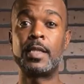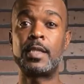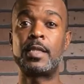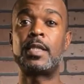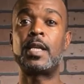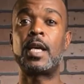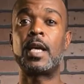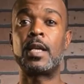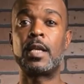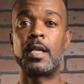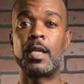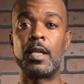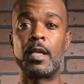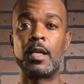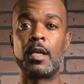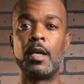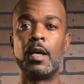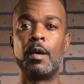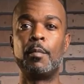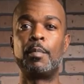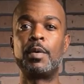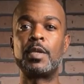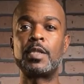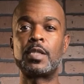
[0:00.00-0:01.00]
This technique
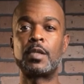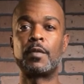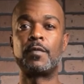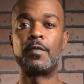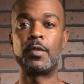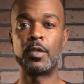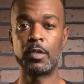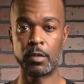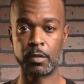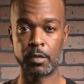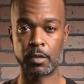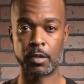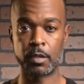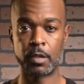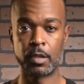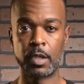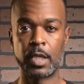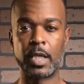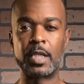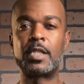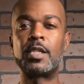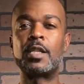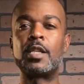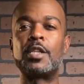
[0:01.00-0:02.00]
puts the viewer
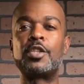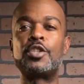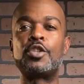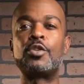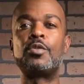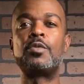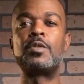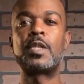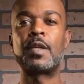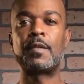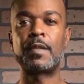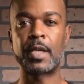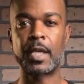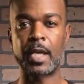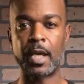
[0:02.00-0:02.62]
into the shoes of the